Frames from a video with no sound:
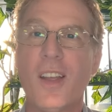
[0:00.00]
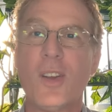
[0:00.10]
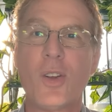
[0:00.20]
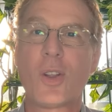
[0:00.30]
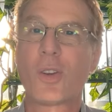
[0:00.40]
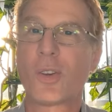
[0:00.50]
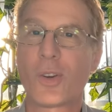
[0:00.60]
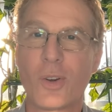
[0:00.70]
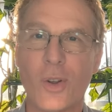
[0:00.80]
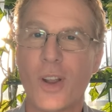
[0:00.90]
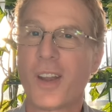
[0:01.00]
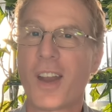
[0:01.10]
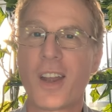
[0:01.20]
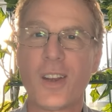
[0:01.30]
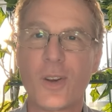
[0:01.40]
No, no, no, no, no.
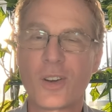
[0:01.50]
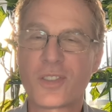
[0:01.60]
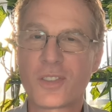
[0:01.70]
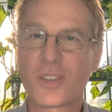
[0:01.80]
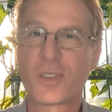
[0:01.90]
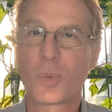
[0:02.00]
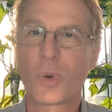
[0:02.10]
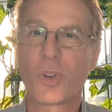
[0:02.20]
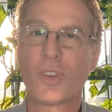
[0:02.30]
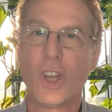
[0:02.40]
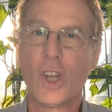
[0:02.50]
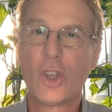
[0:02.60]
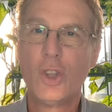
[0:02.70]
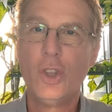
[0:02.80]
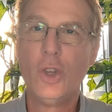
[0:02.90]
Not in a narcissist's world.
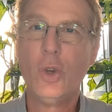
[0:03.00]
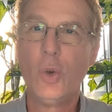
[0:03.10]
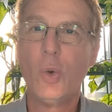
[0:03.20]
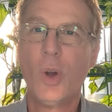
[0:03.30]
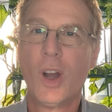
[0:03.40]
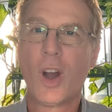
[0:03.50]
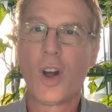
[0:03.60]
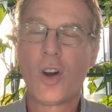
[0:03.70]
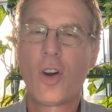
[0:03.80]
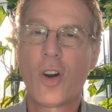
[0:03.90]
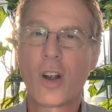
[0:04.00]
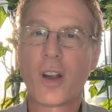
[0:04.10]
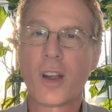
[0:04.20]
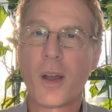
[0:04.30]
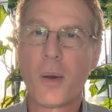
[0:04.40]
You are